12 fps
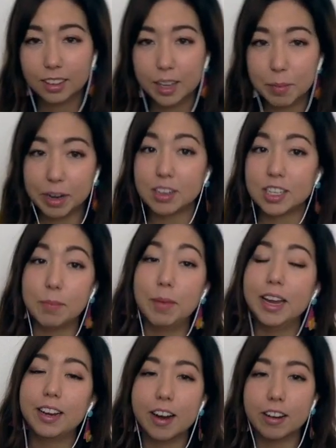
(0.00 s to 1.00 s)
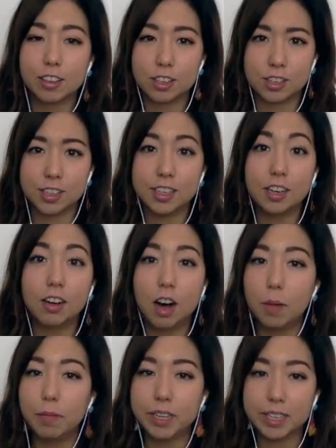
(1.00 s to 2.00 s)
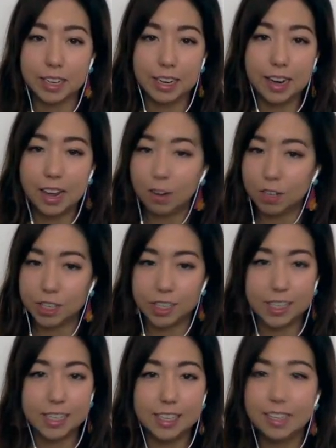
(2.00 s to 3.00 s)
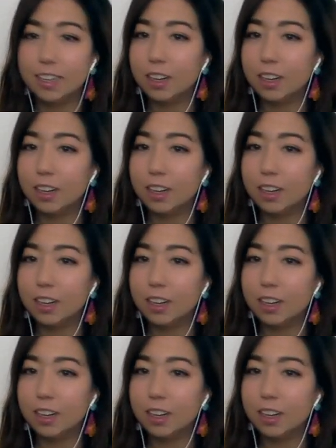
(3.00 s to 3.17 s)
Because the main characters are still obviously Legoshi,